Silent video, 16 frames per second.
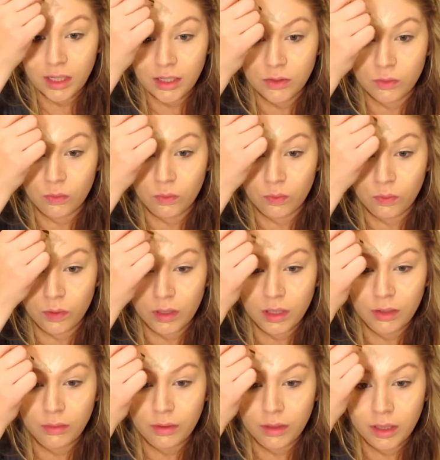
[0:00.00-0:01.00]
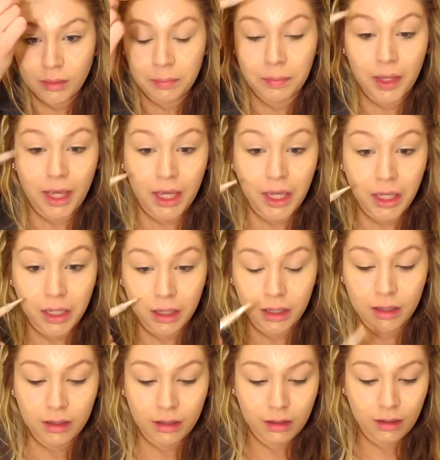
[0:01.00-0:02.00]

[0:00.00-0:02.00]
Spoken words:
is really, really pink,